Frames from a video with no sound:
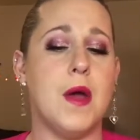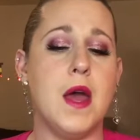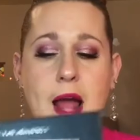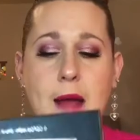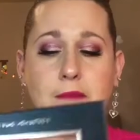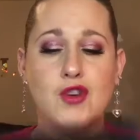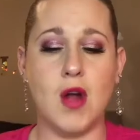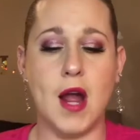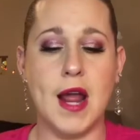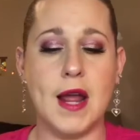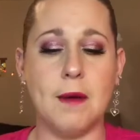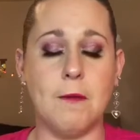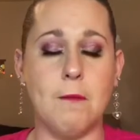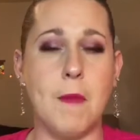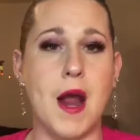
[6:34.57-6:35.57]
I'm
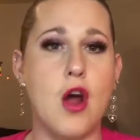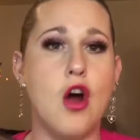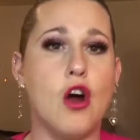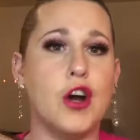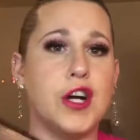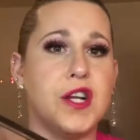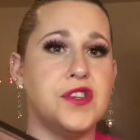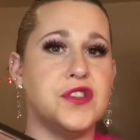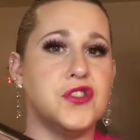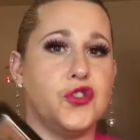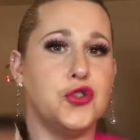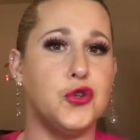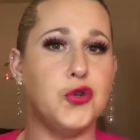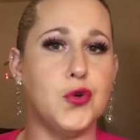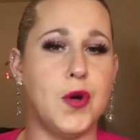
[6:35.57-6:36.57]
trying my hardest
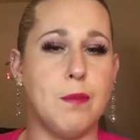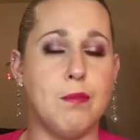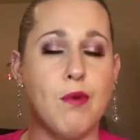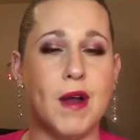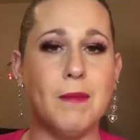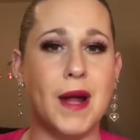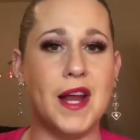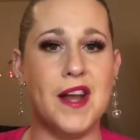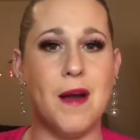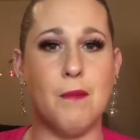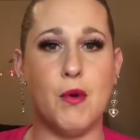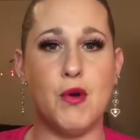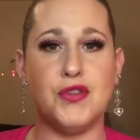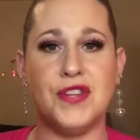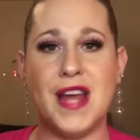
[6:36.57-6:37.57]
to bring my
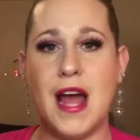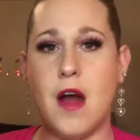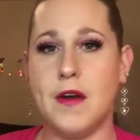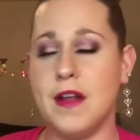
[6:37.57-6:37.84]
numbers down,